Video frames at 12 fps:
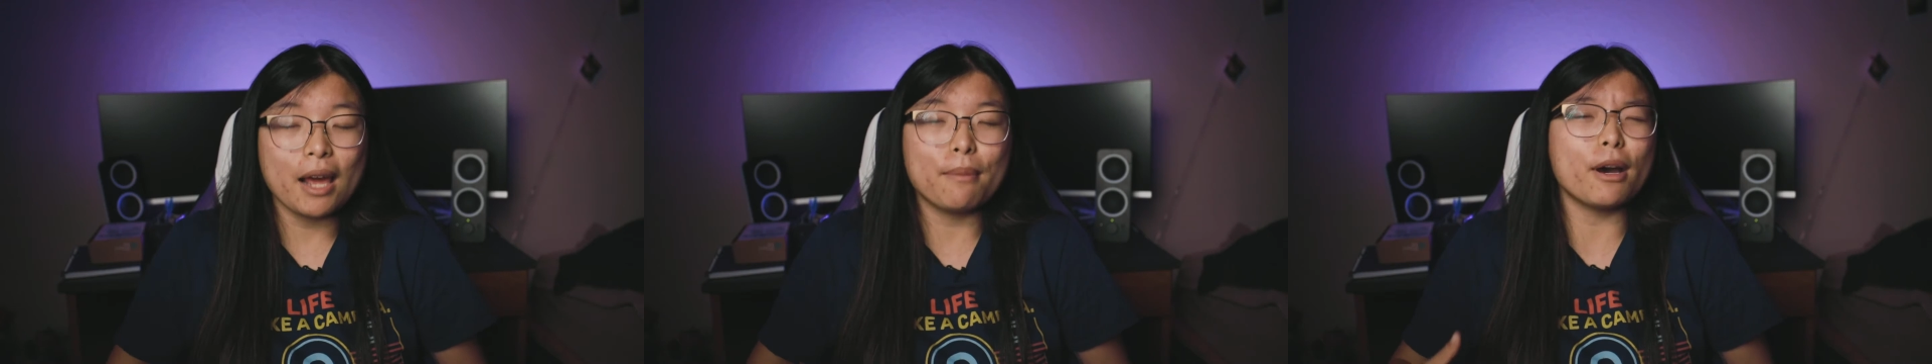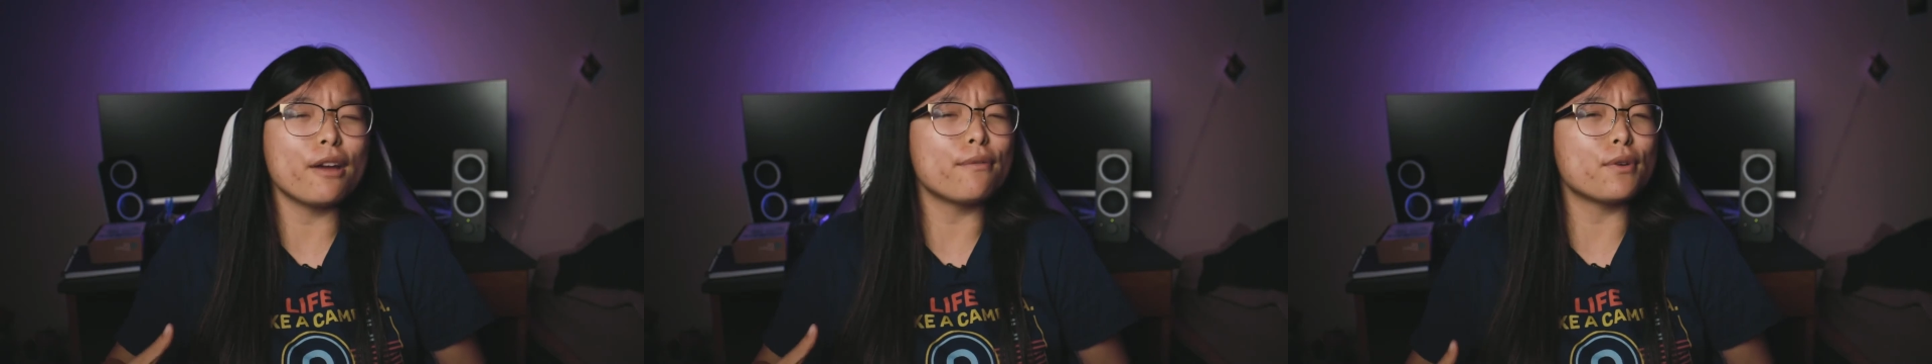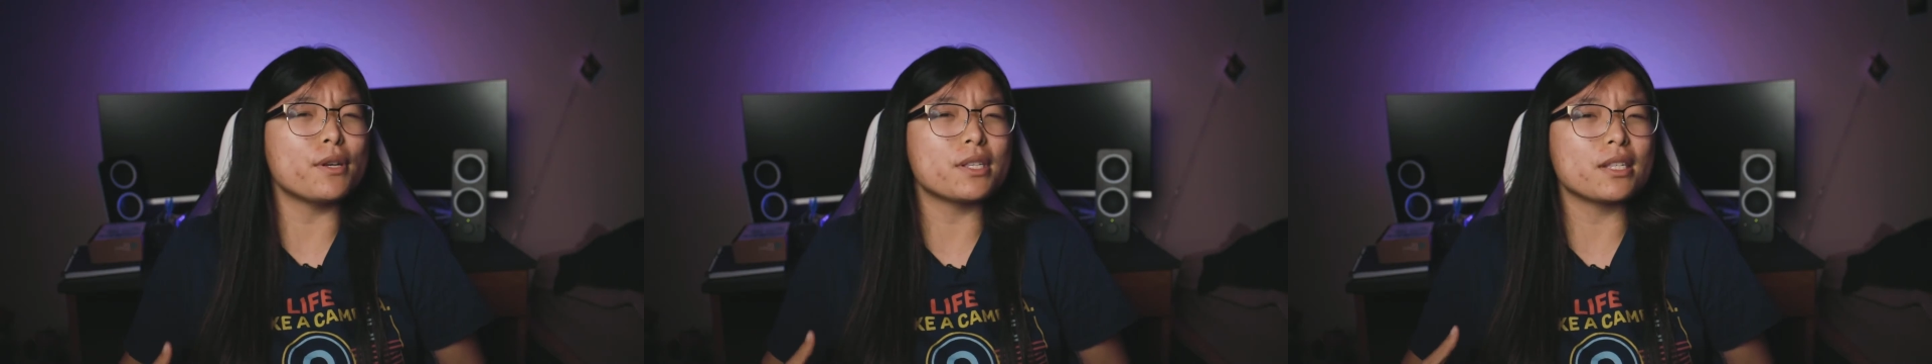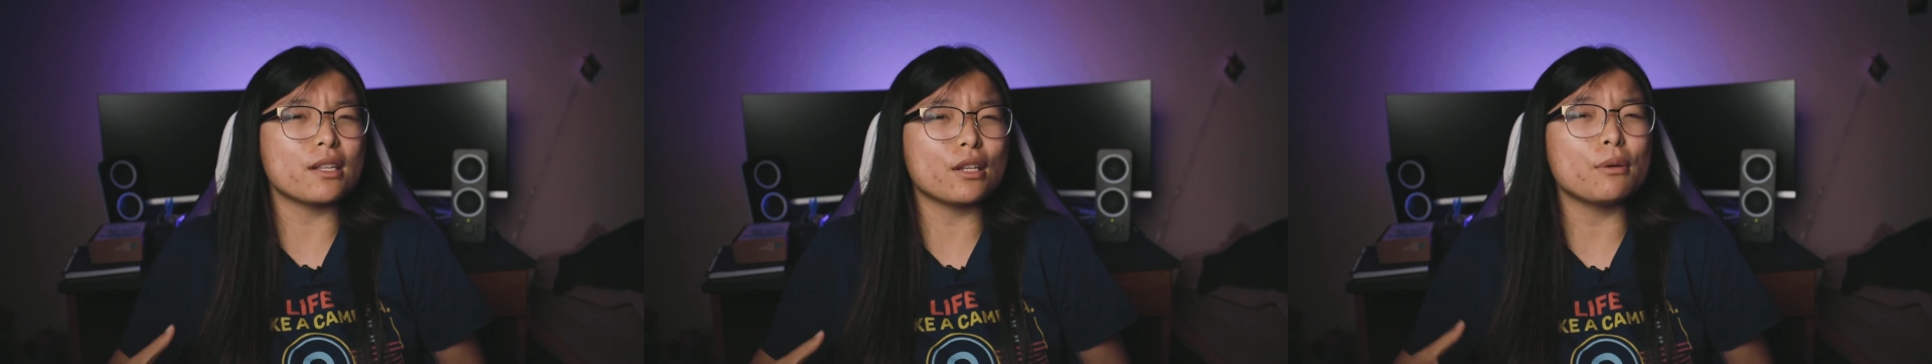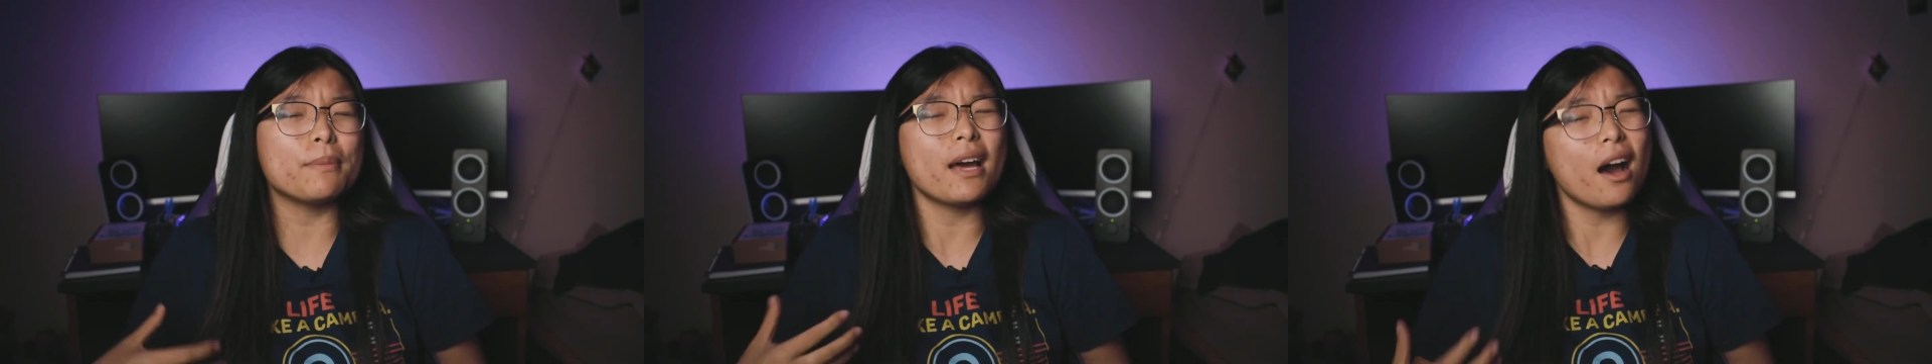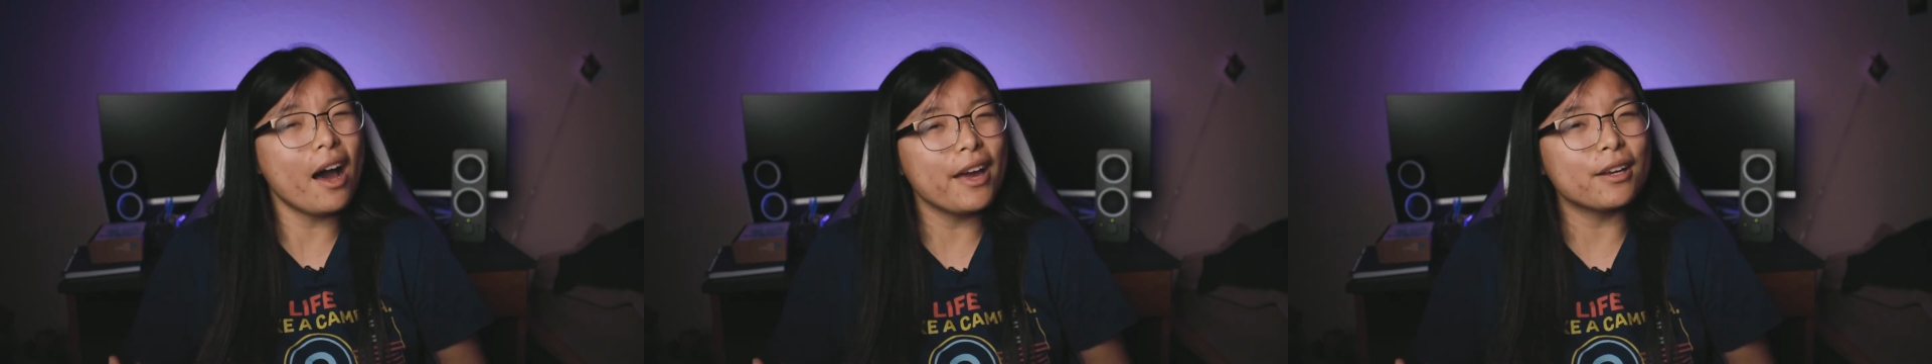and my voice is a little bit
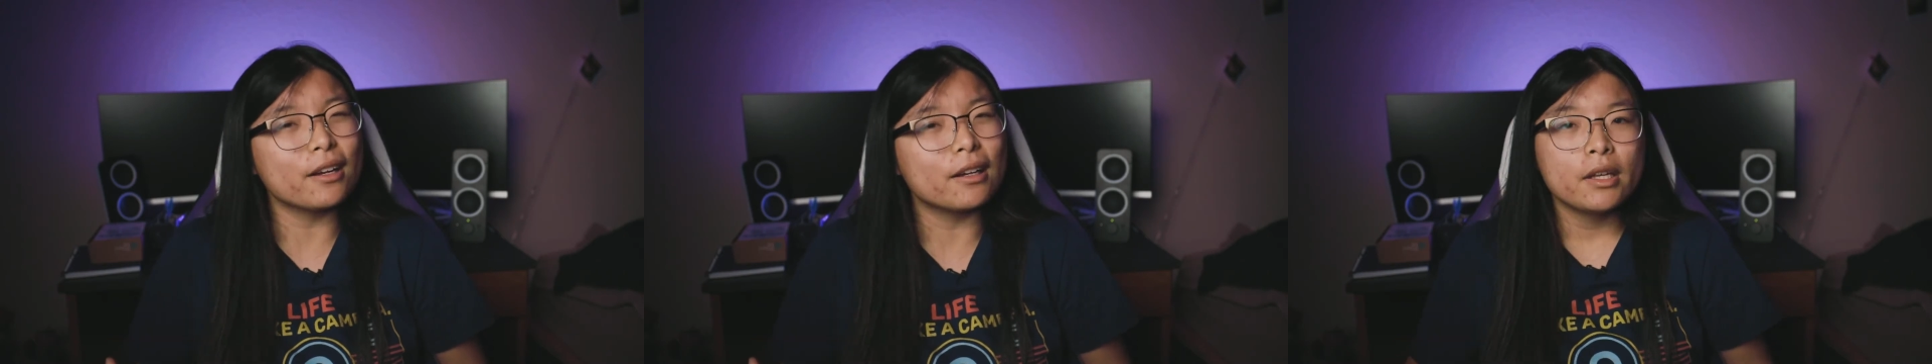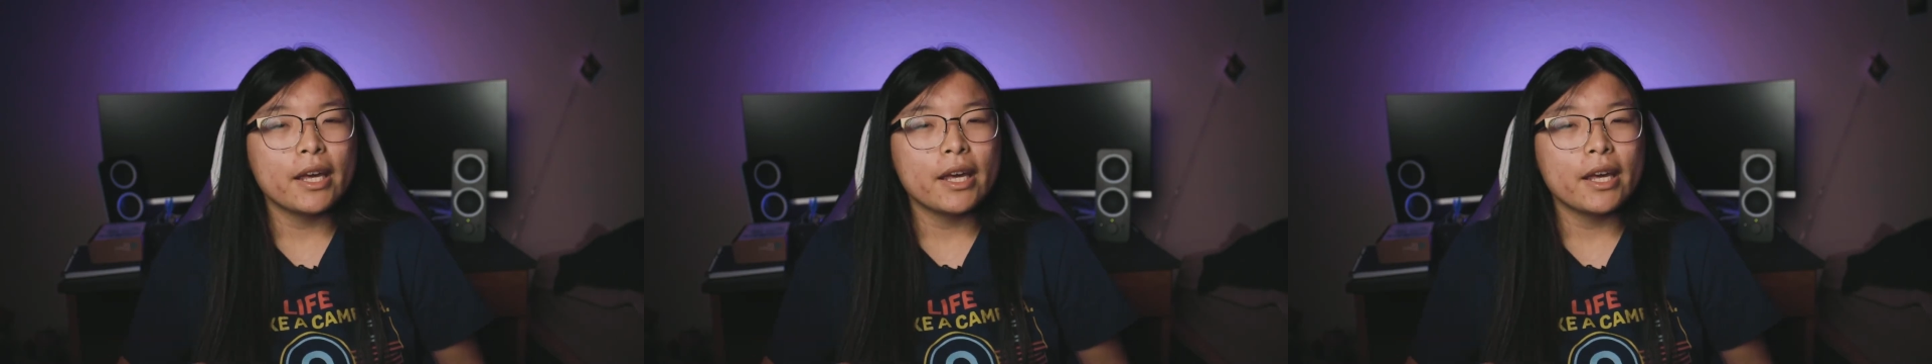higher,